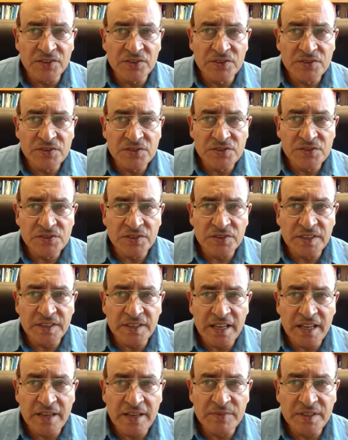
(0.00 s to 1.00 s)
So the
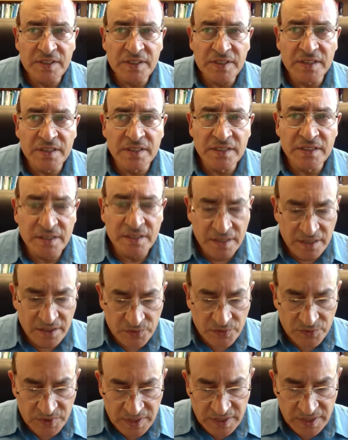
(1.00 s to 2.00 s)
name here,
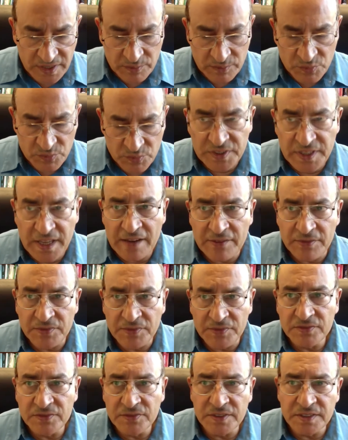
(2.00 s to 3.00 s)
we can put F,
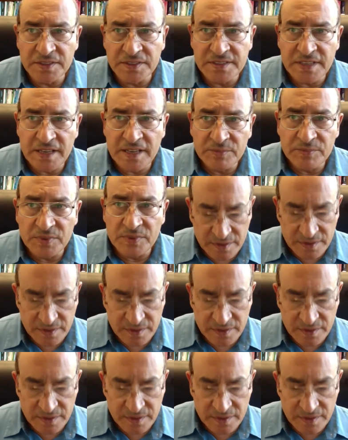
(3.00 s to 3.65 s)
for example.